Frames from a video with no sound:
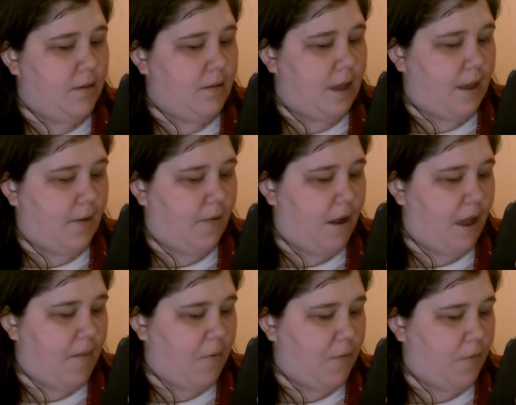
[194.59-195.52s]

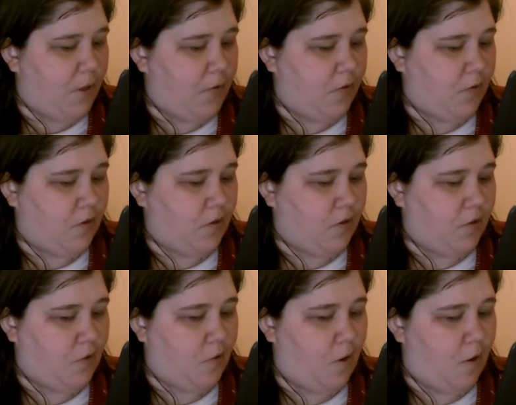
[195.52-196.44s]
Zachariah moved closer to the
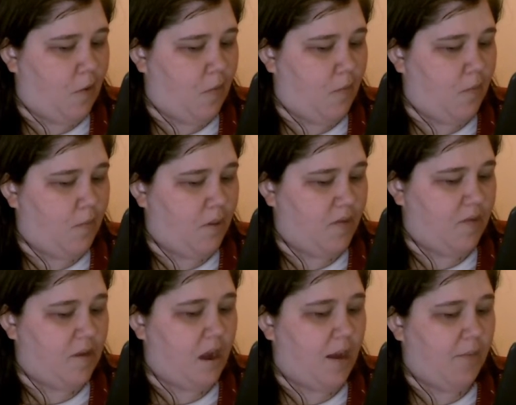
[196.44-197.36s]
door, but
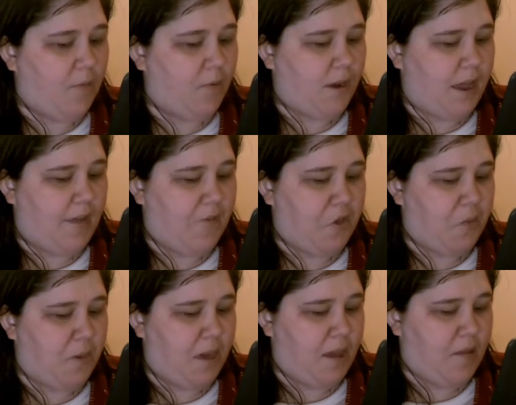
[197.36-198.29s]
stopped when
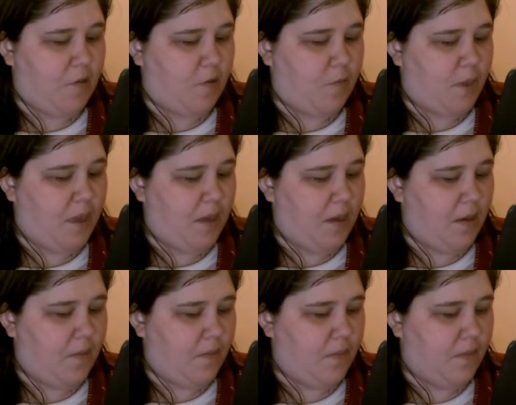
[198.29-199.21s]
Avish began to speak.
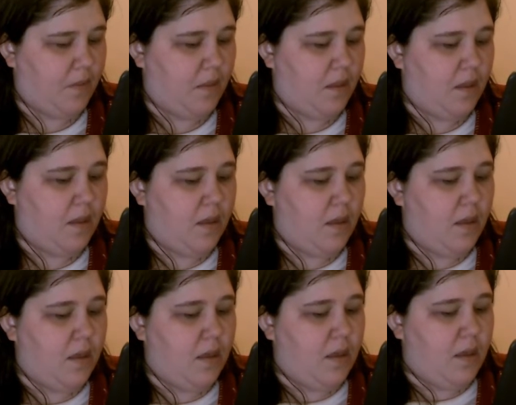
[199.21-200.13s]

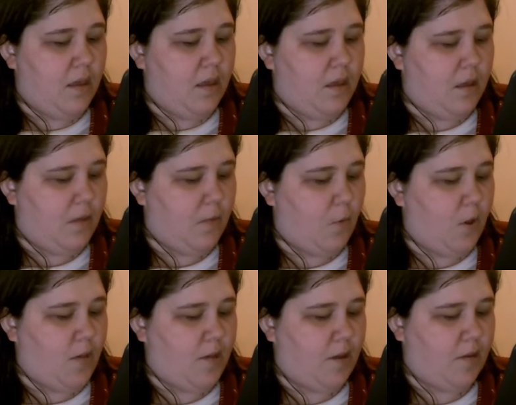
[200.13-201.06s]
His
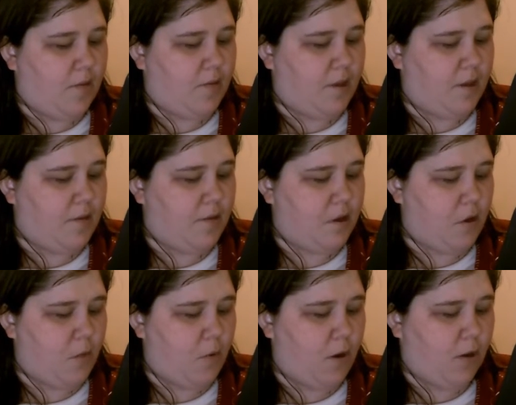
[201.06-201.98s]
voice held a
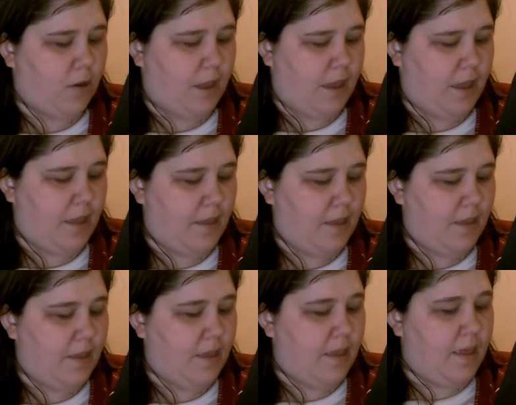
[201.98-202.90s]
sing-song quality
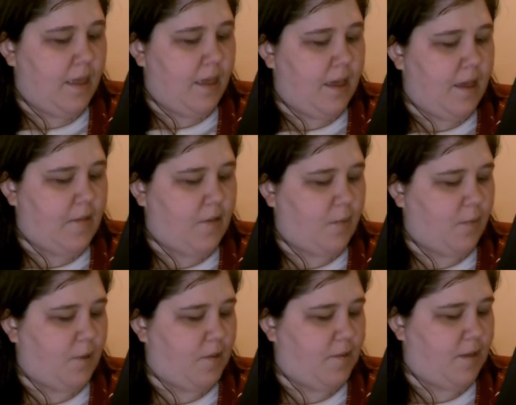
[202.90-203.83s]
as his
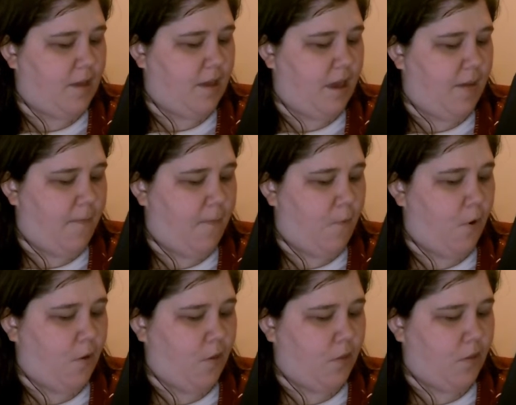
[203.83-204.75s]
blessing came
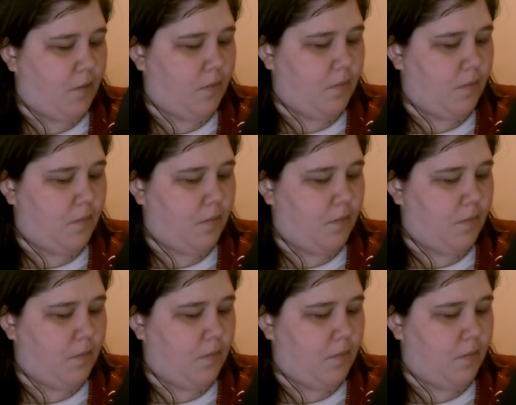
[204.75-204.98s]
forth.